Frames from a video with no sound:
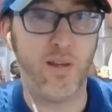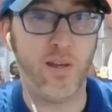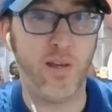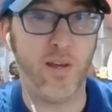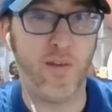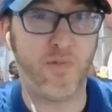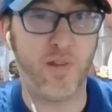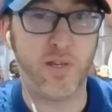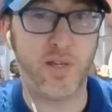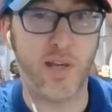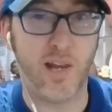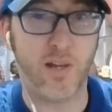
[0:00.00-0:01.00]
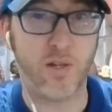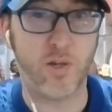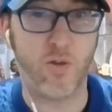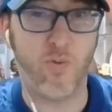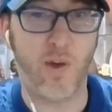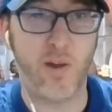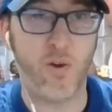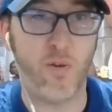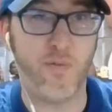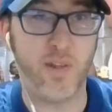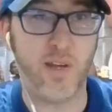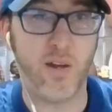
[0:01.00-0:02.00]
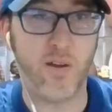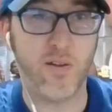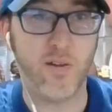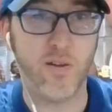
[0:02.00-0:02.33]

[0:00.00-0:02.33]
if the settings are right over there.